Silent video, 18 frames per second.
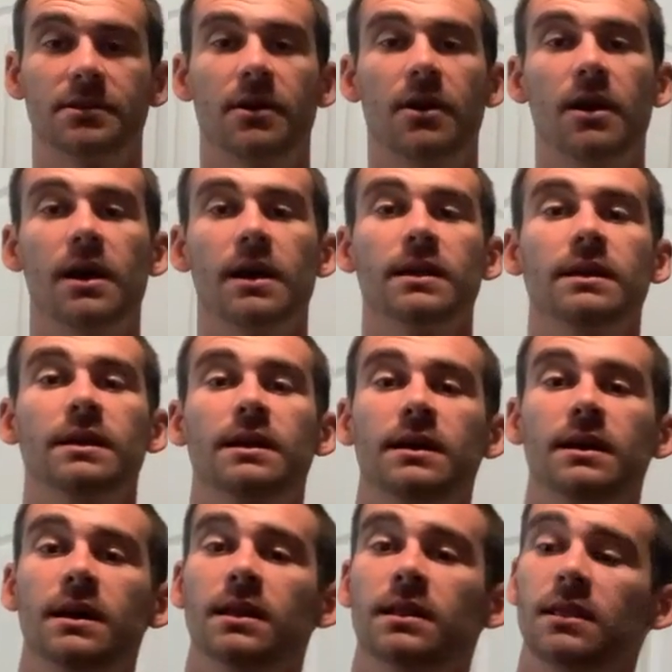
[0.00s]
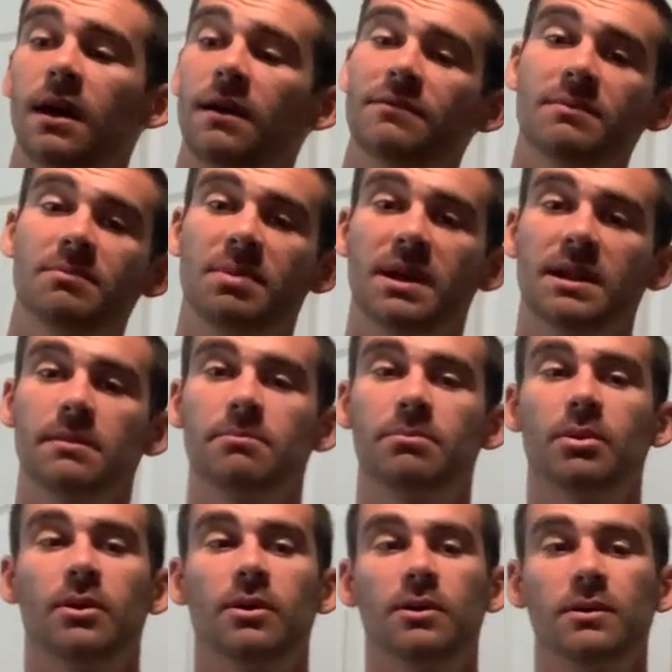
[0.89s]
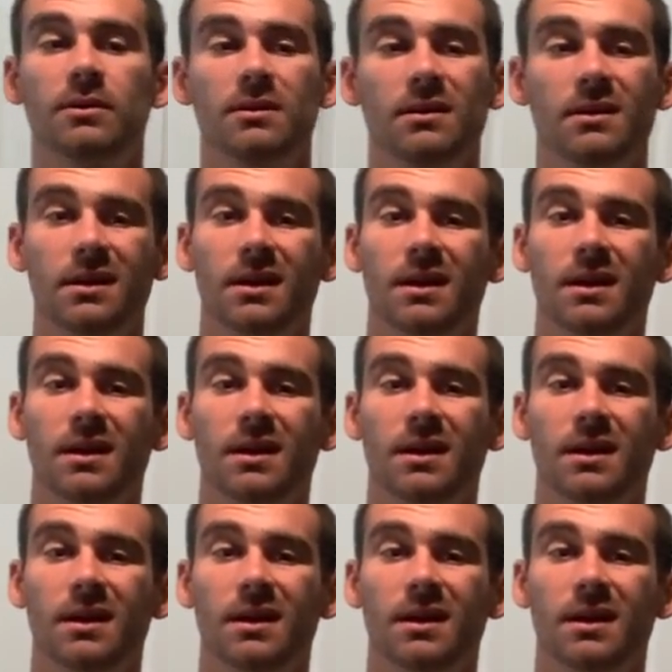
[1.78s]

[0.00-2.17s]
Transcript: All right, love the pin and pull